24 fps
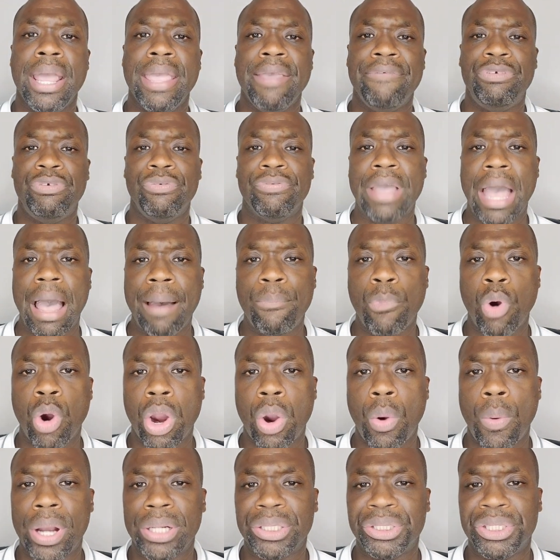If you've got
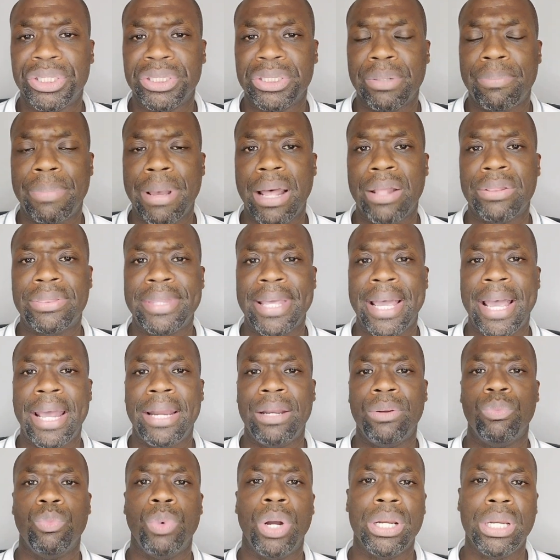more questions about
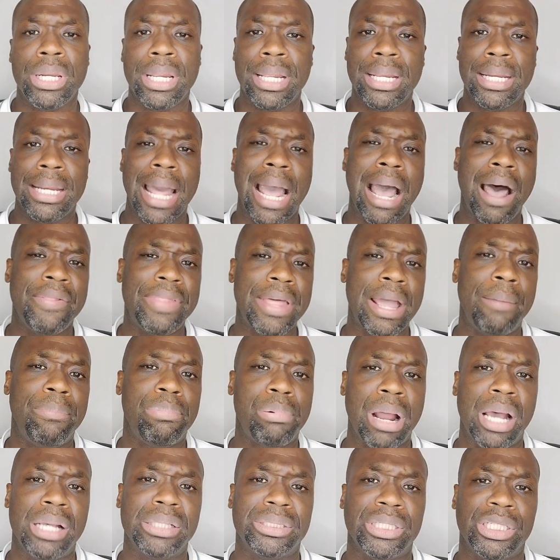that and how
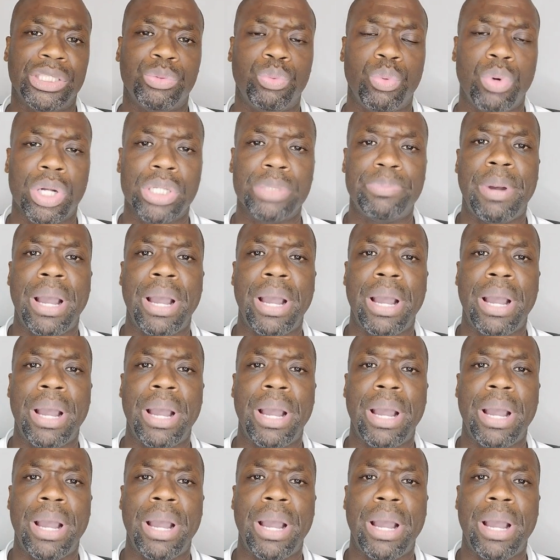that process works,